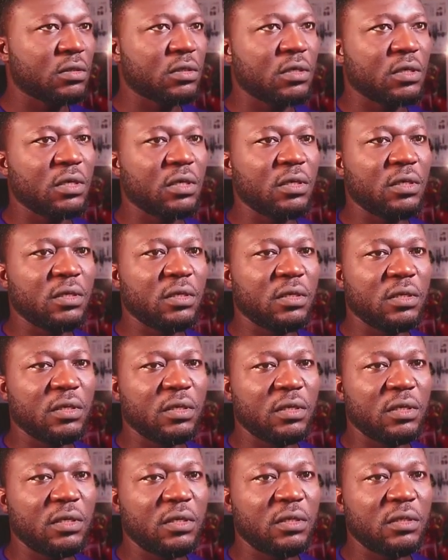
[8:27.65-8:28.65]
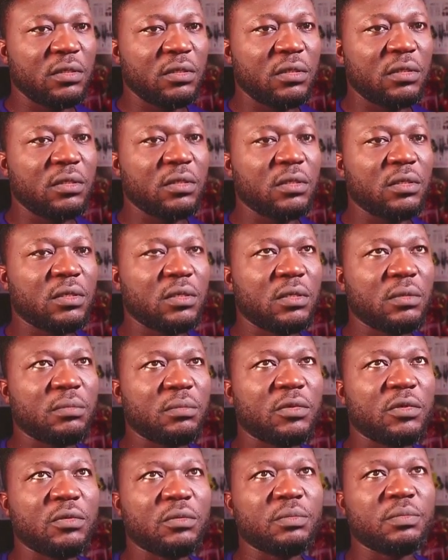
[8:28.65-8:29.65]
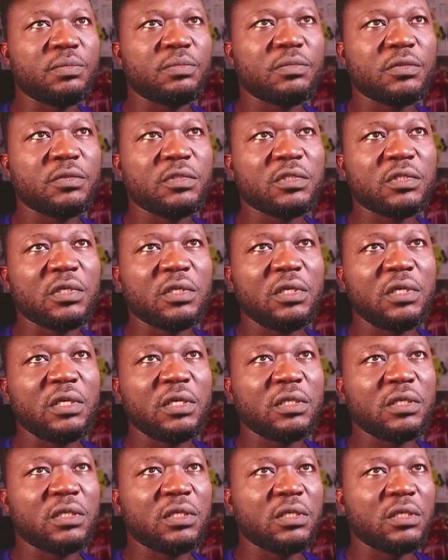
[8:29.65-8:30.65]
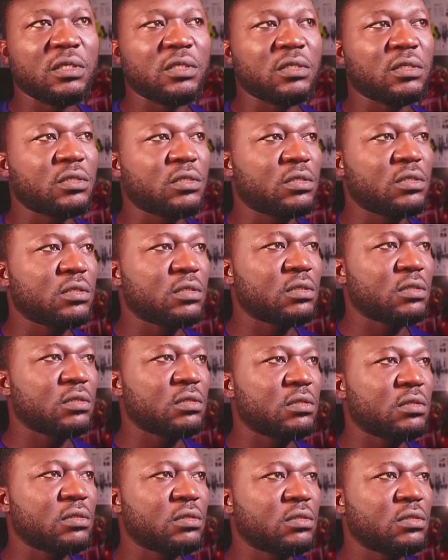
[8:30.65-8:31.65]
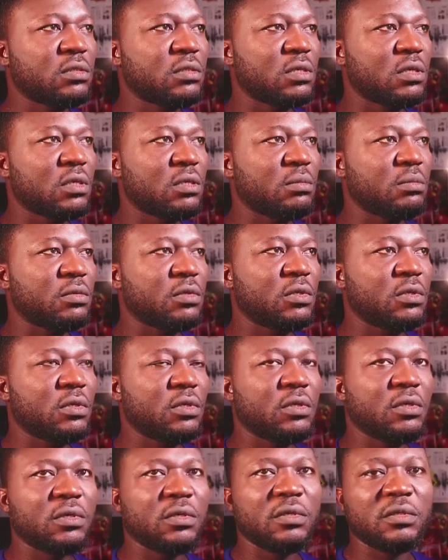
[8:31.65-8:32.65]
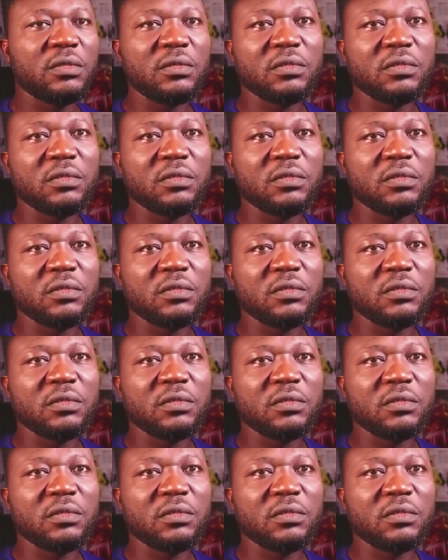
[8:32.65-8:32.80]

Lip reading: Okay, I'm going to select this here.